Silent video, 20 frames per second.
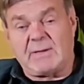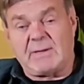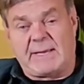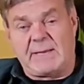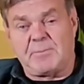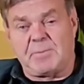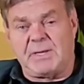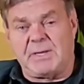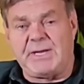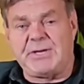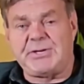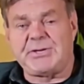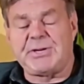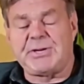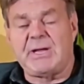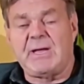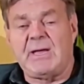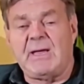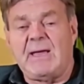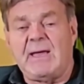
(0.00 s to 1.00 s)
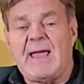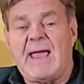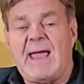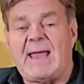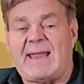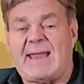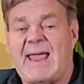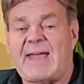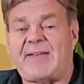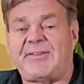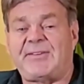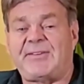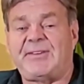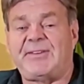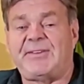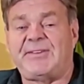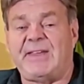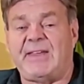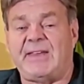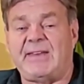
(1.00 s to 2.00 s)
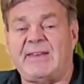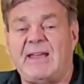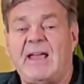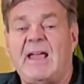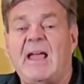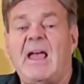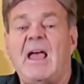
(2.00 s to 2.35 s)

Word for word: like bleach, it has to sit